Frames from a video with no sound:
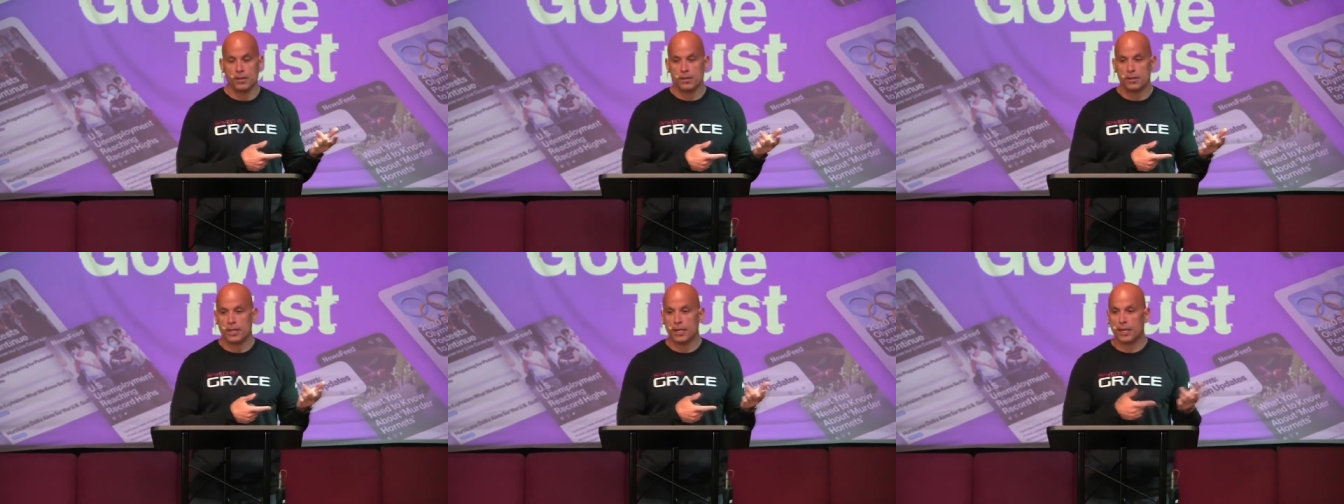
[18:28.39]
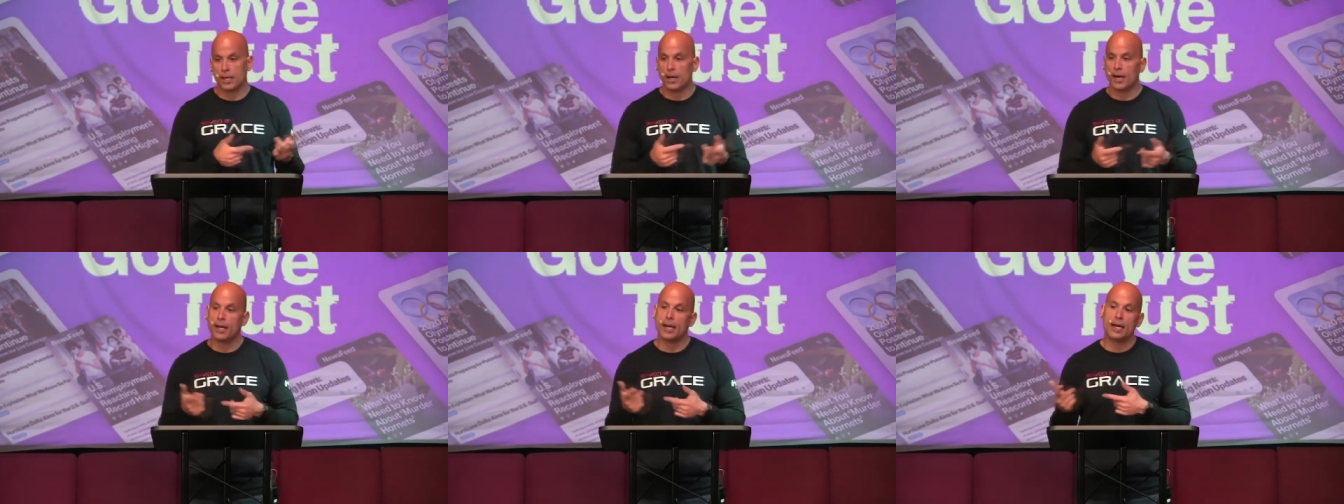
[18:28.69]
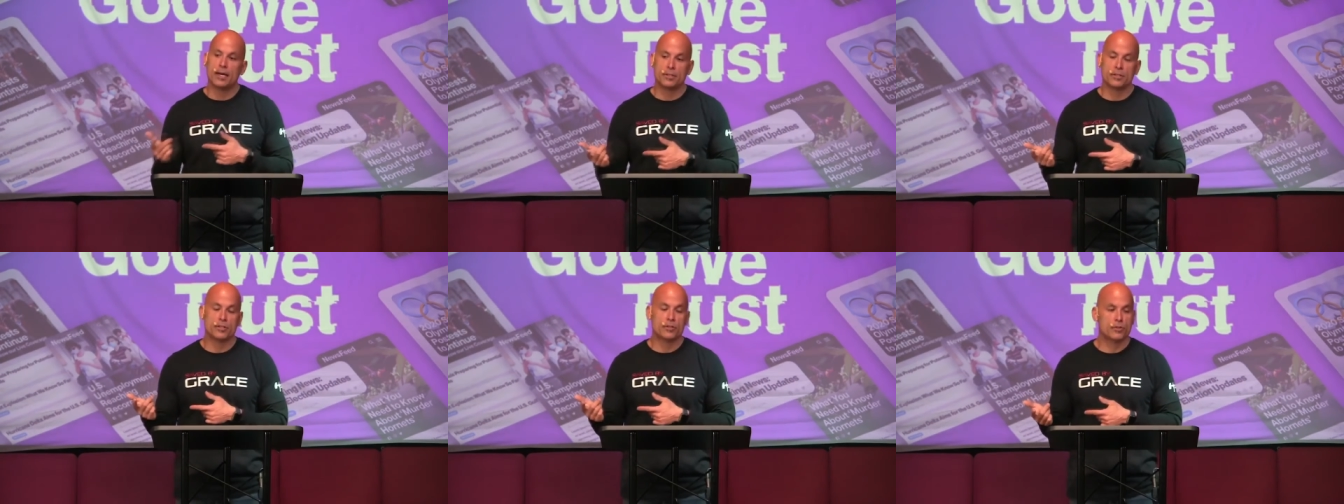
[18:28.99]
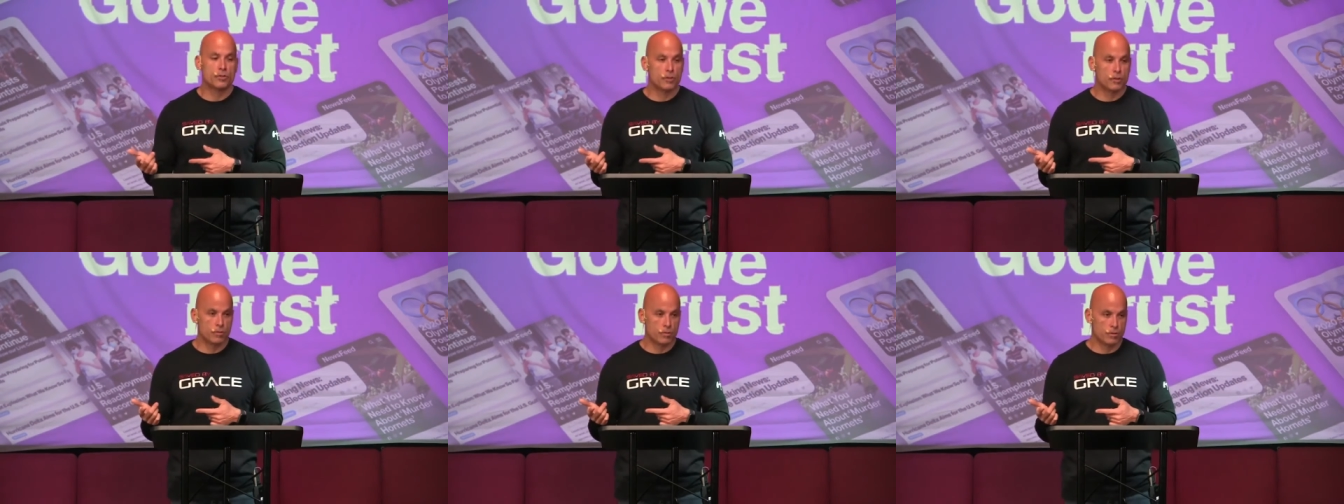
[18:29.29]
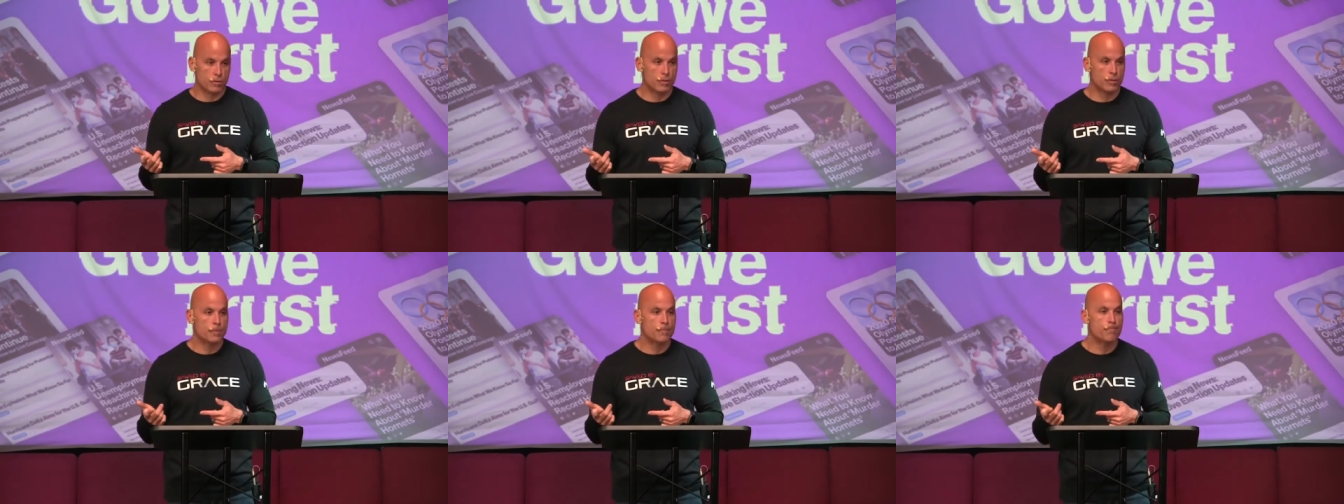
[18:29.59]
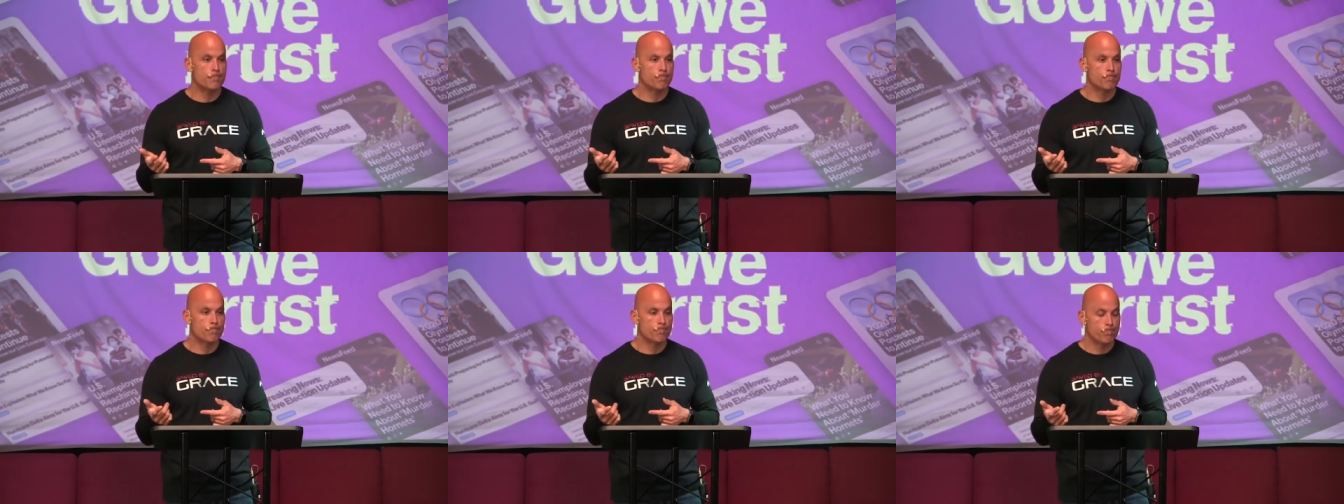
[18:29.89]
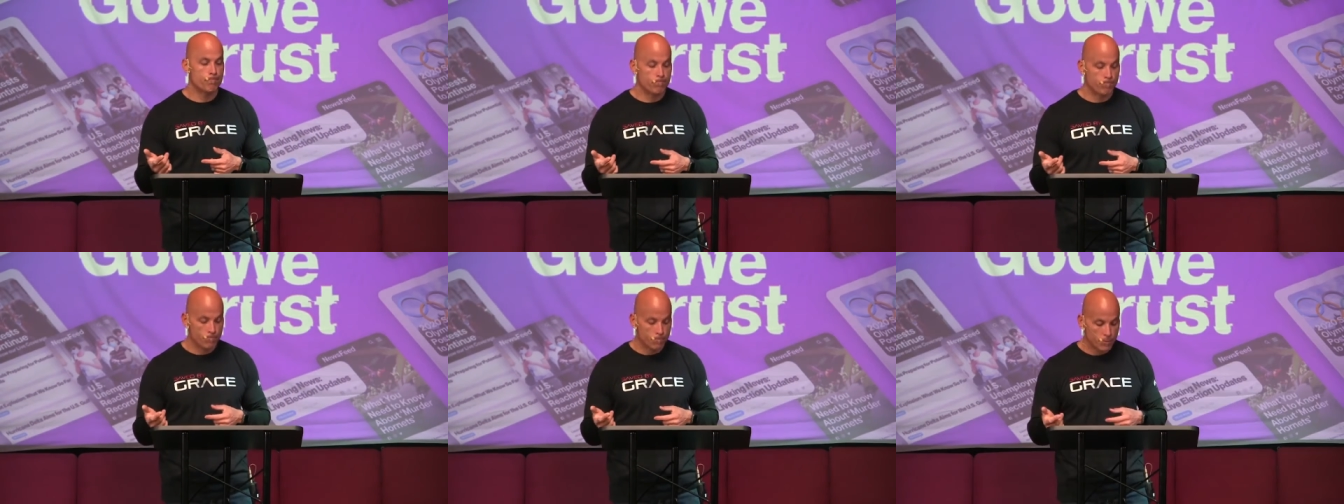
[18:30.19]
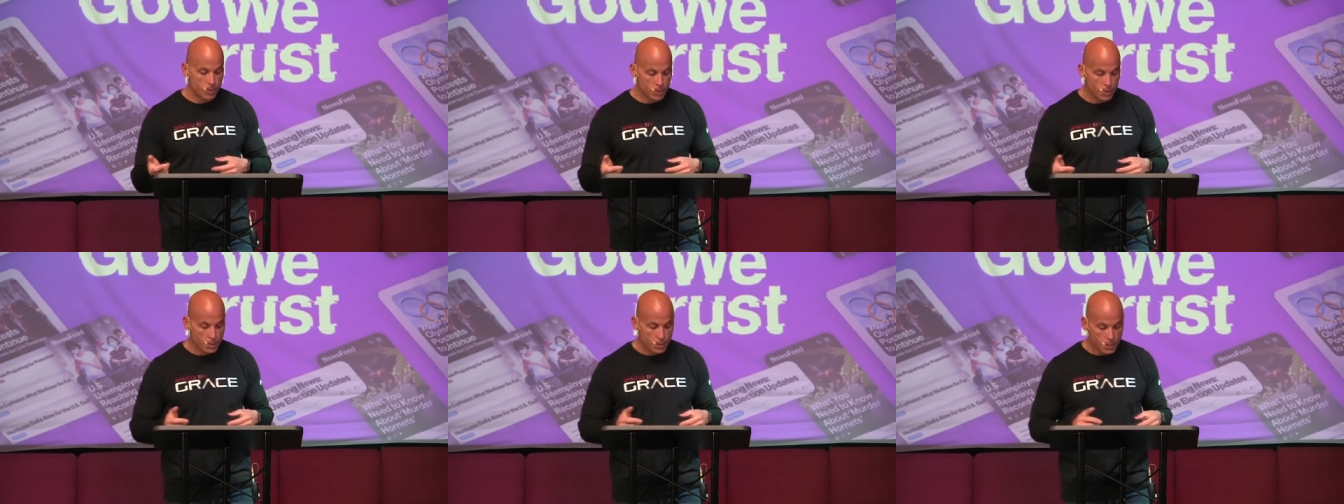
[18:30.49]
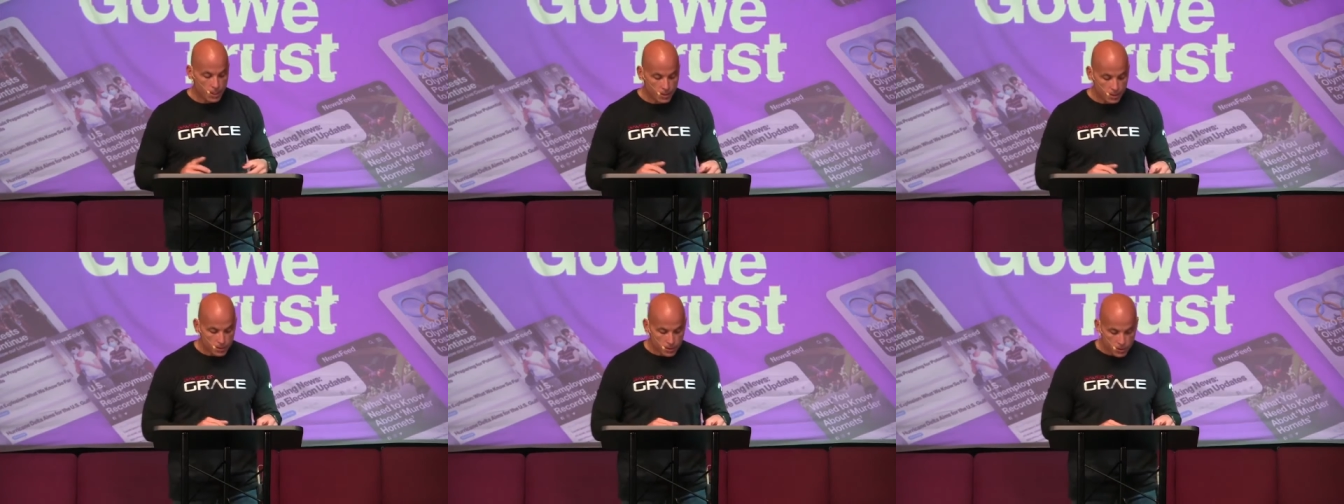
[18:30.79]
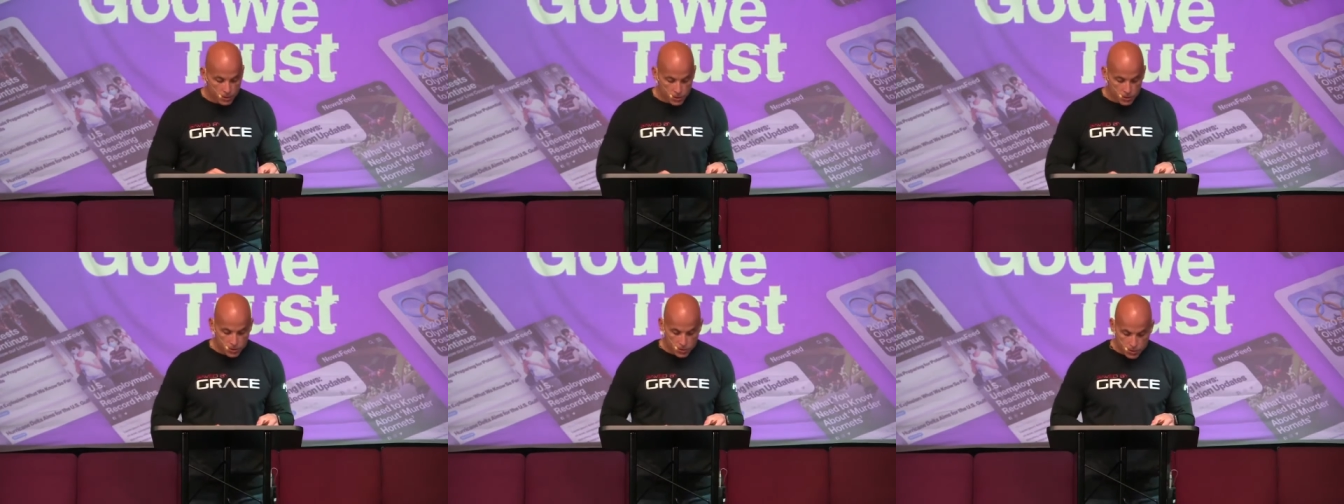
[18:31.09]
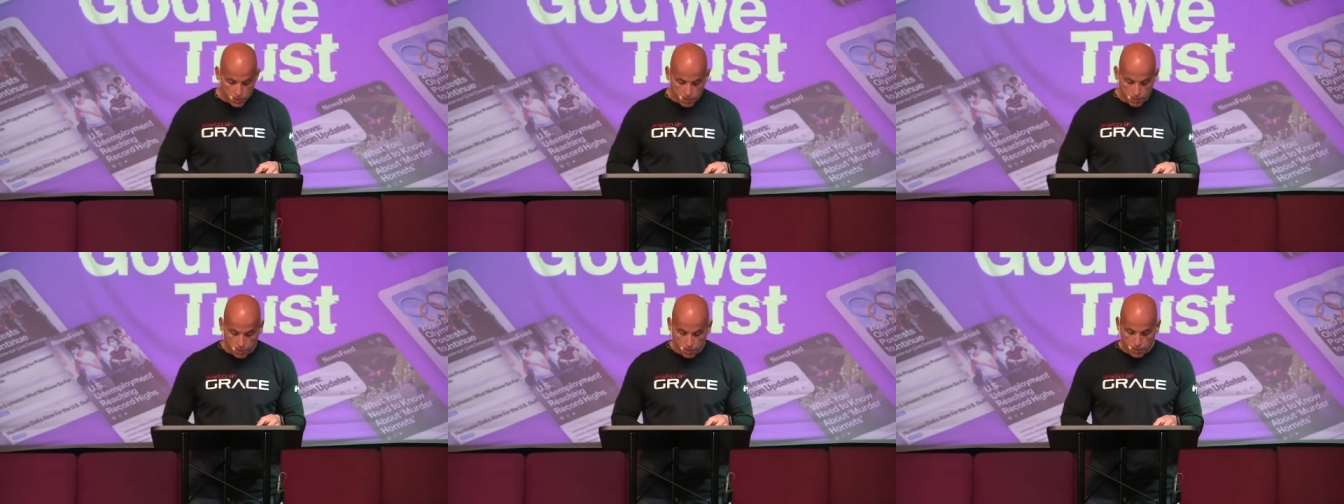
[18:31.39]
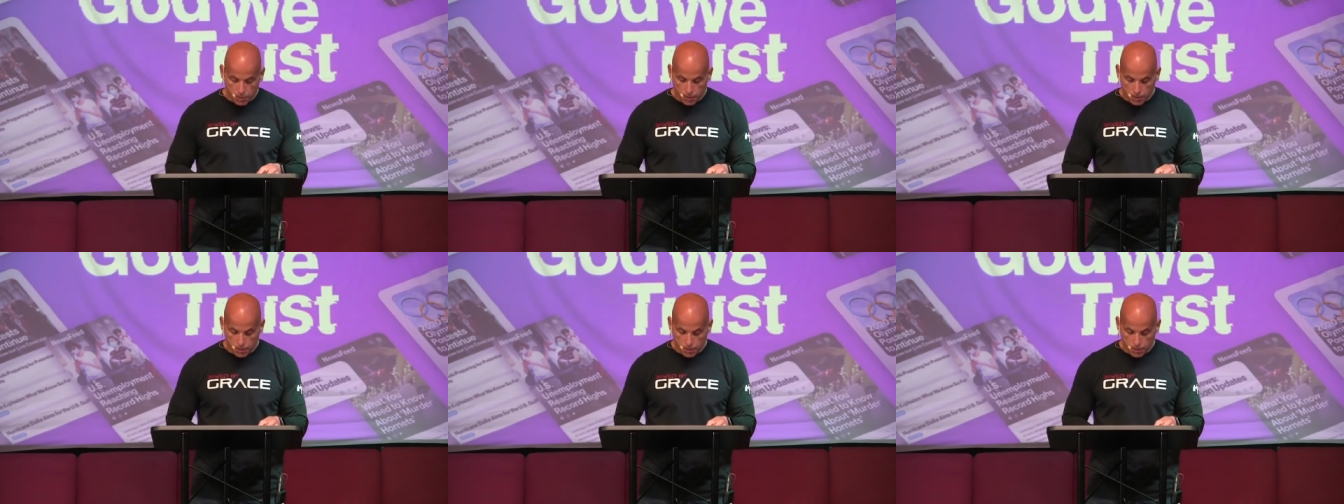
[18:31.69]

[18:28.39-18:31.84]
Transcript: that God has a truth and that there's truth.